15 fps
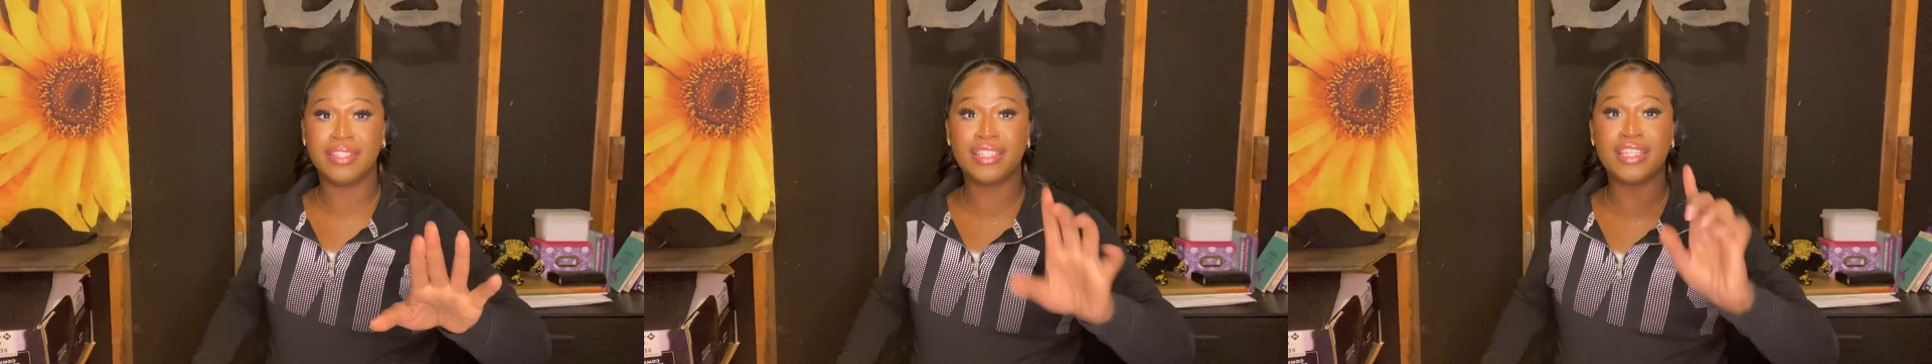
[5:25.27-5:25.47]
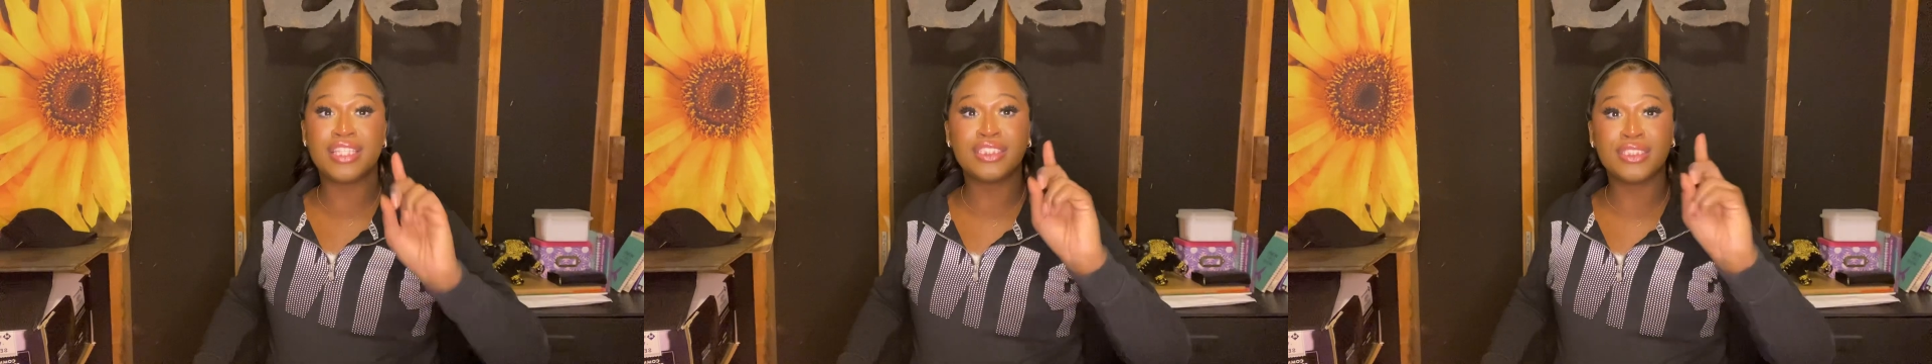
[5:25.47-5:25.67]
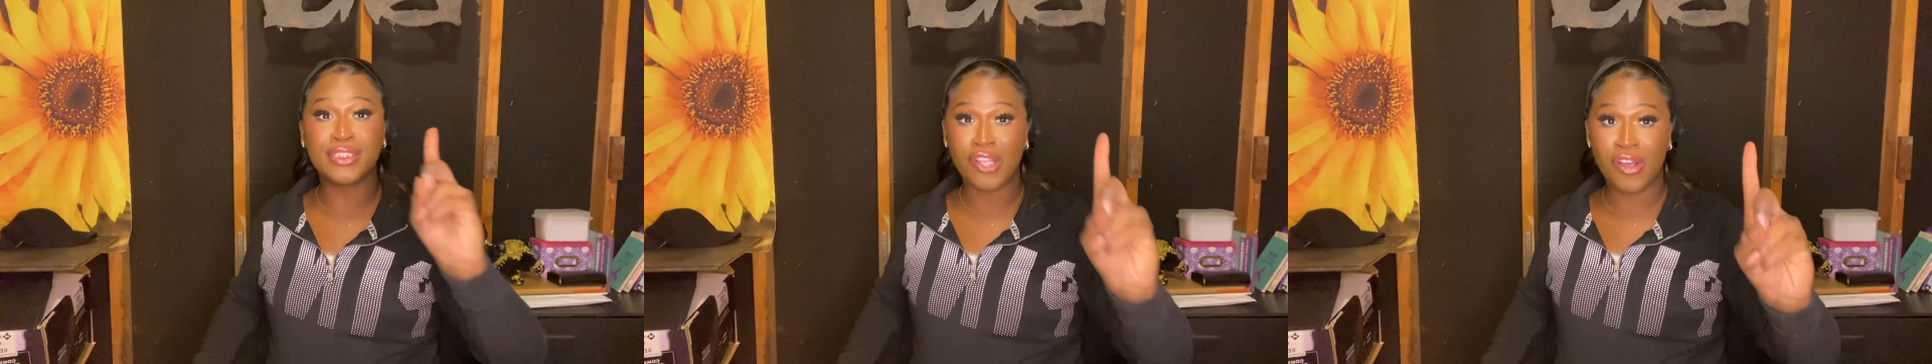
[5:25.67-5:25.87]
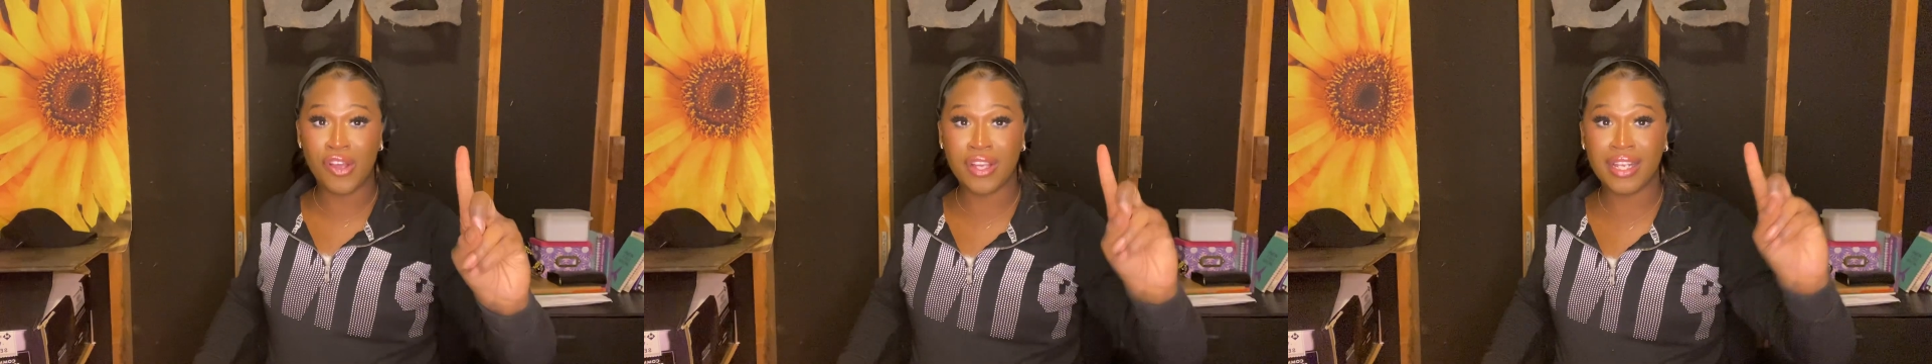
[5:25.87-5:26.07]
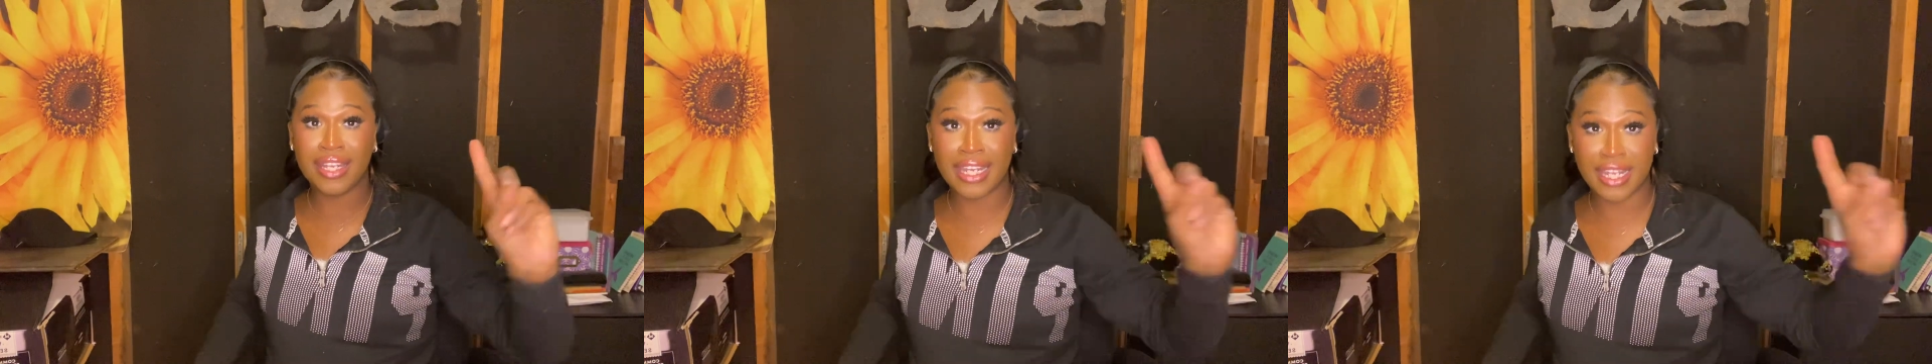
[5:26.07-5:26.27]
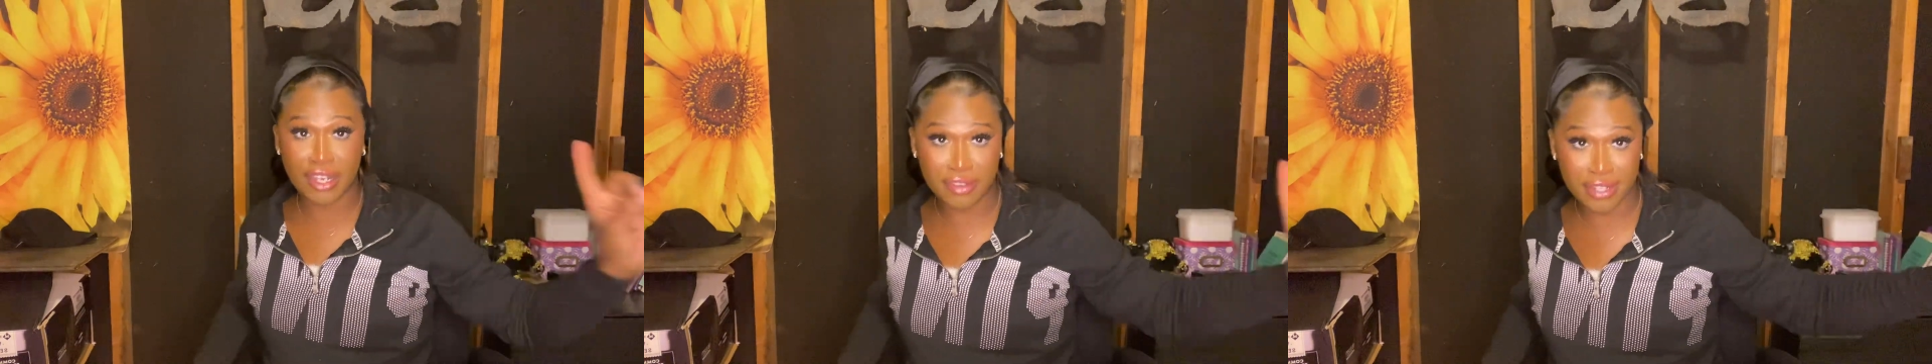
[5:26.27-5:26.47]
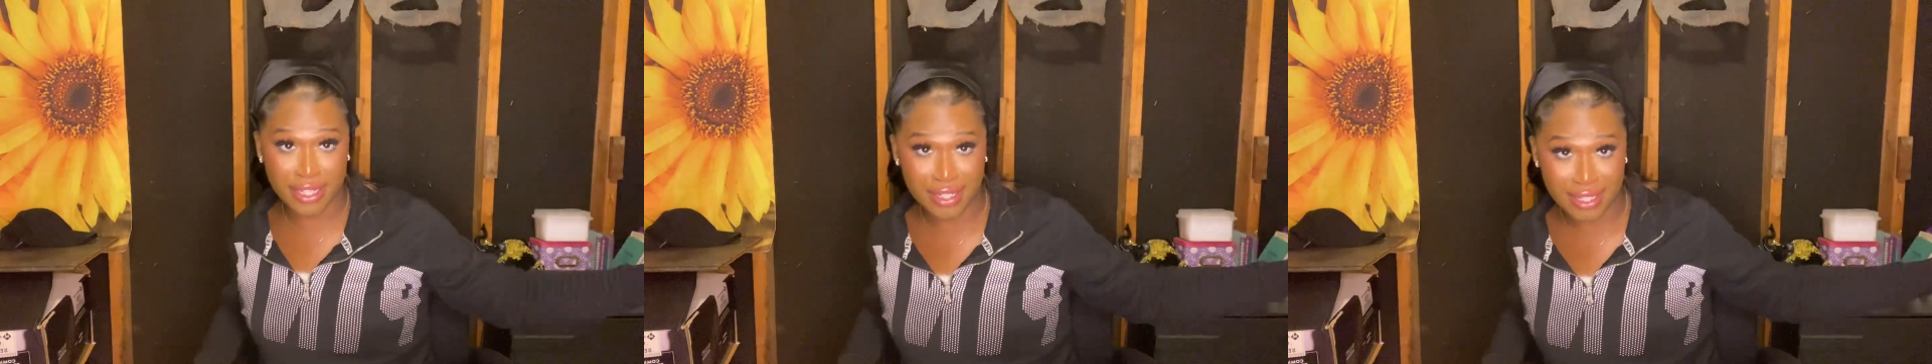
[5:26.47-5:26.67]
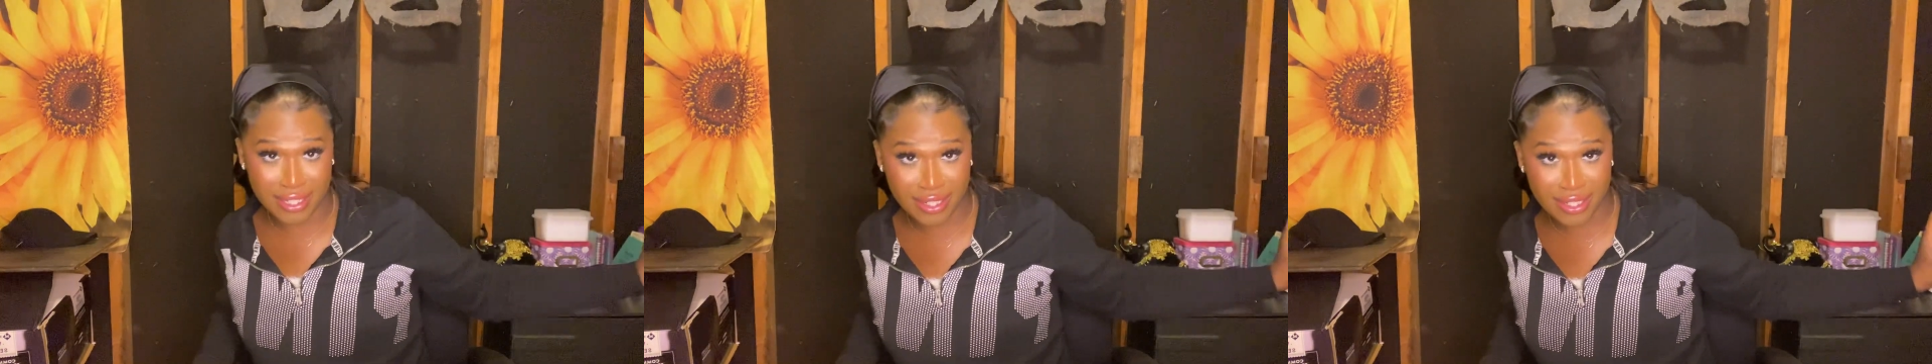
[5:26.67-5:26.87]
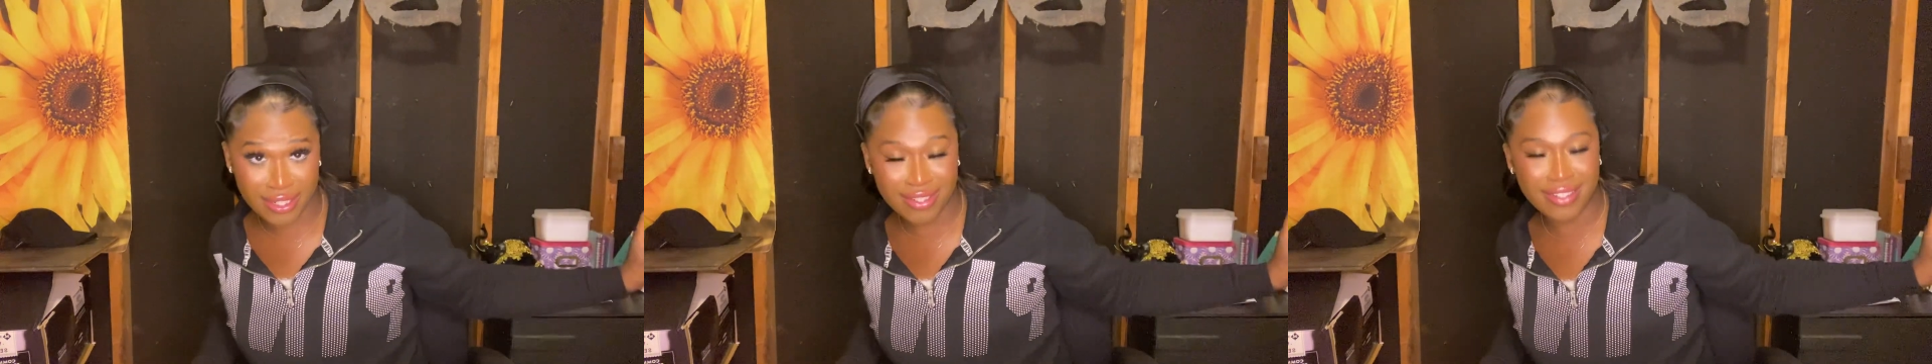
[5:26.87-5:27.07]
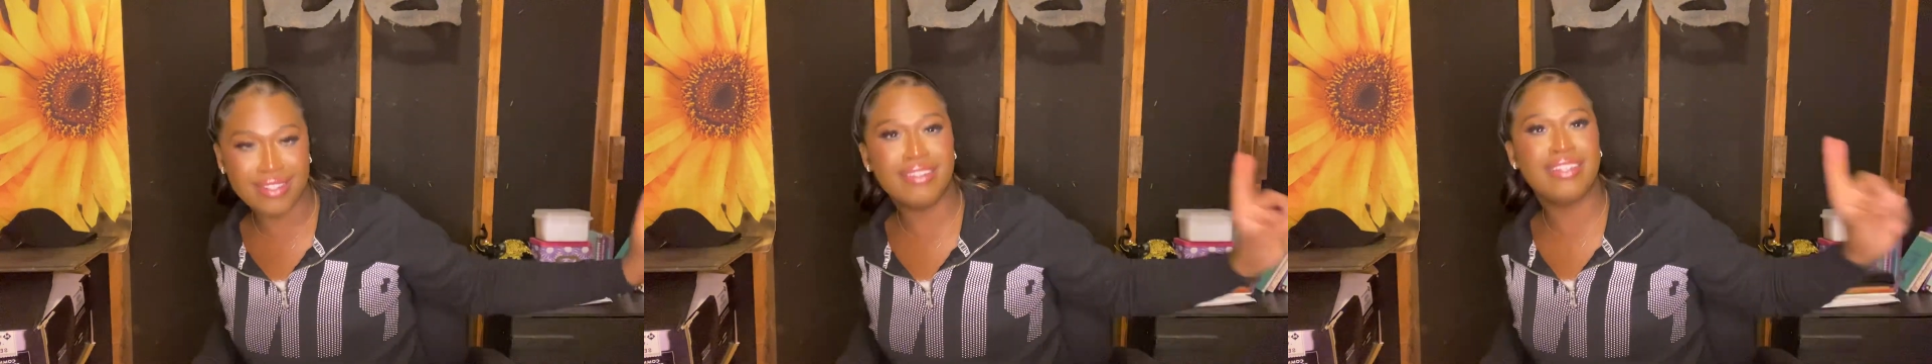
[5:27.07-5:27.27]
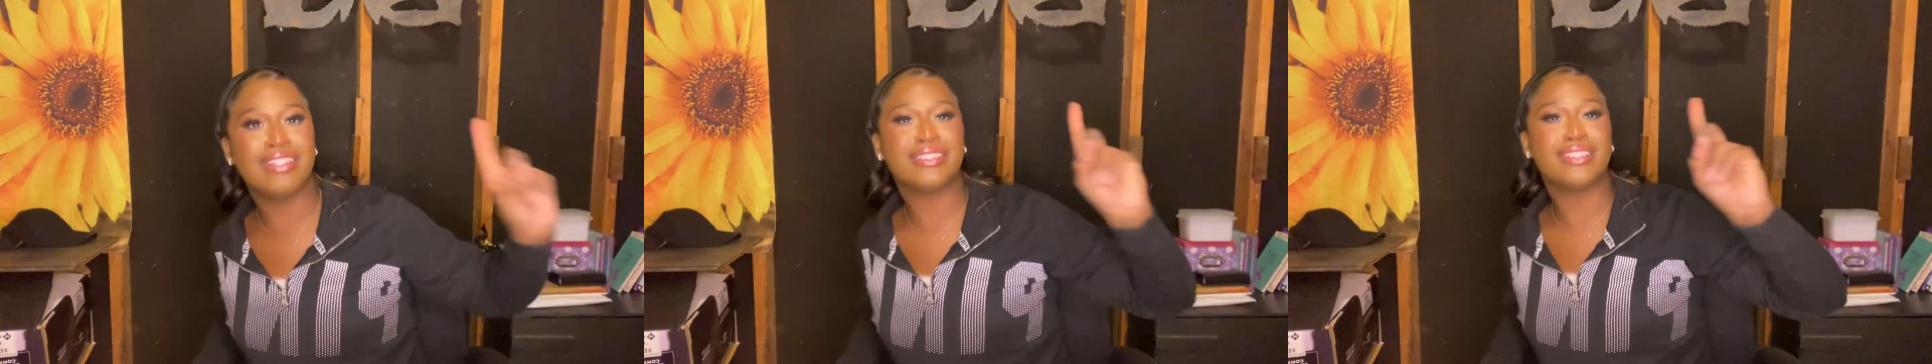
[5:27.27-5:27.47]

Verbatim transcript: the song lyrically is